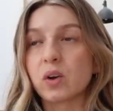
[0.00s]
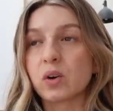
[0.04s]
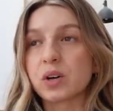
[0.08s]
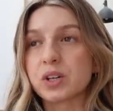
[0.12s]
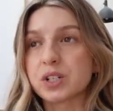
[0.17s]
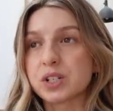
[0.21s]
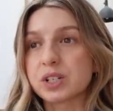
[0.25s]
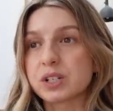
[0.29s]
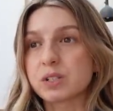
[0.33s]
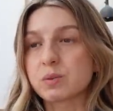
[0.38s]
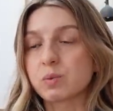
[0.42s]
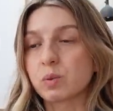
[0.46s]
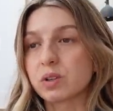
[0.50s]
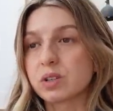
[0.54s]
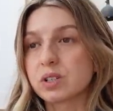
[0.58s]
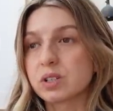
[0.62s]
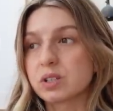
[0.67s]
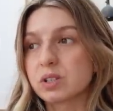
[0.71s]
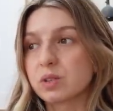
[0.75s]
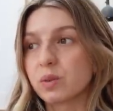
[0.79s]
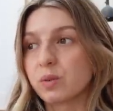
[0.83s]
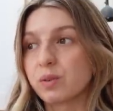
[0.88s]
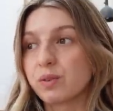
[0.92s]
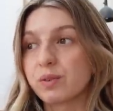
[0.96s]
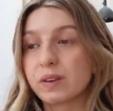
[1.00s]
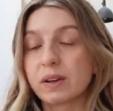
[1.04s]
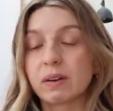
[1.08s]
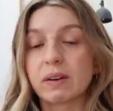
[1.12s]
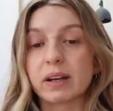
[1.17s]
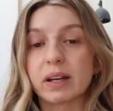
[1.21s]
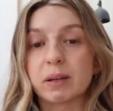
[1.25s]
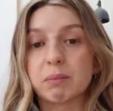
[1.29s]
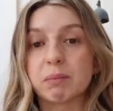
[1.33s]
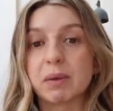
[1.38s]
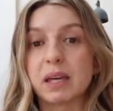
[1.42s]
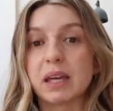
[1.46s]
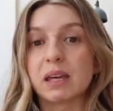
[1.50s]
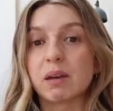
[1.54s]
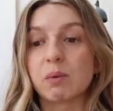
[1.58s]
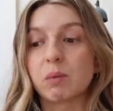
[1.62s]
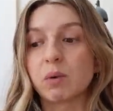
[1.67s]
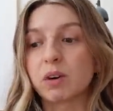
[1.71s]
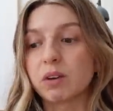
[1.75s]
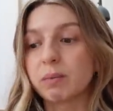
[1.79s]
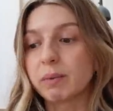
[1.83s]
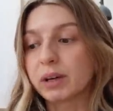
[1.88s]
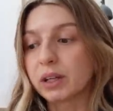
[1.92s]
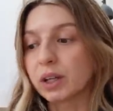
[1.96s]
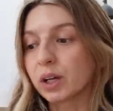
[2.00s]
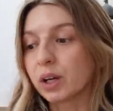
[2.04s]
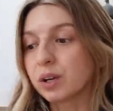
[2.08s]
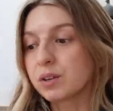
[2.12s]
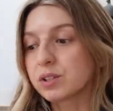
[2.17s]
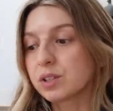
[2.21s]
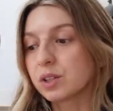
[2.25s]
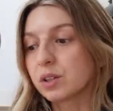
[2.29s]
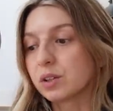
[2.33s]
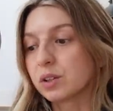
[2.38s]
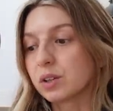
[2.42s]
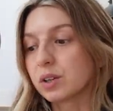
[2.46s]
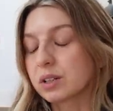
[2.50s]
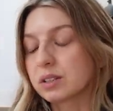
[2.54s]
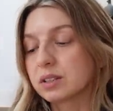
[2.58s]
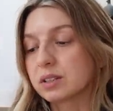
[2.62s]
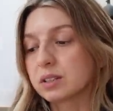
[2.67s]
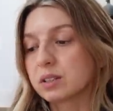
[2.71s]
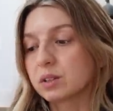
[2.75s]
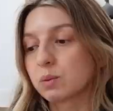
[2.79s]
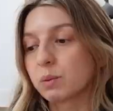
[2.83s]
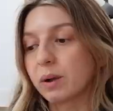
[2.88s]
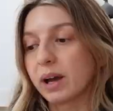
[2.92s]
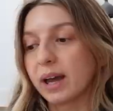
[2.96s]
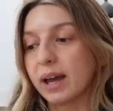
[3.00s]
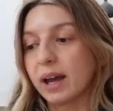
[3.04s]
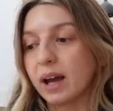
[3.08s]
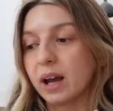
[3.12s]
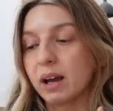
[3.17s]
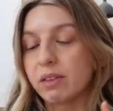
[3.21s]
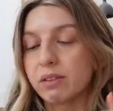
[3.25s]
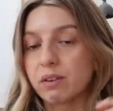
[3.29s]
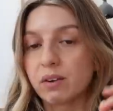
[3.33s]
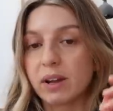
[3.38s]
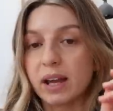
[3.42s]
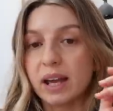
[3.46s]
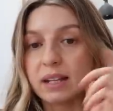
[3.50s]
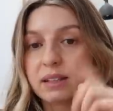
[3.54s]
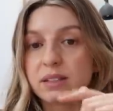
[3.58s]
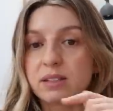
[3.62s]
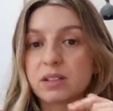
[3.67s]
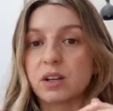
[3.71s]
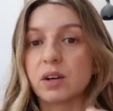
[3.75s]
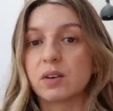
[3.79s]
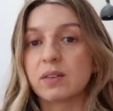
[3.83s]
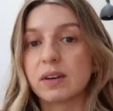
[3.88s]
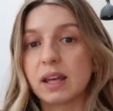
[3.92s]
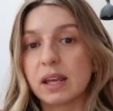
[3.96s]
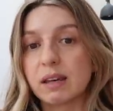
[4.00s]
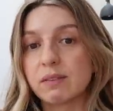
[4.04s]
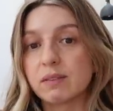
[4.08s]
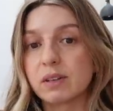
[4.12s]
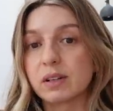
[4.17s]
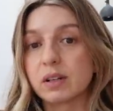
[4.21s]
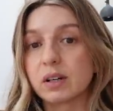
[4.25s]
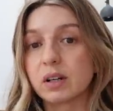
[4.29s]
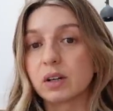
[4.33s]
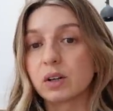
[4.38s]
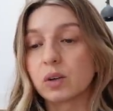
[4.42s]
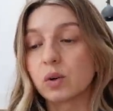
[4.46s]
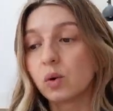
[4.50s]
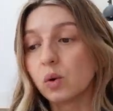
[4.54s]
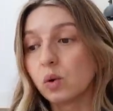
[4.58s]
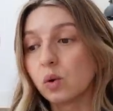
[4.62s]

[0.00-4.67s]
or I just want to sort of feel like me, one of my go-to looks is to wear either a head-to-toe navy look,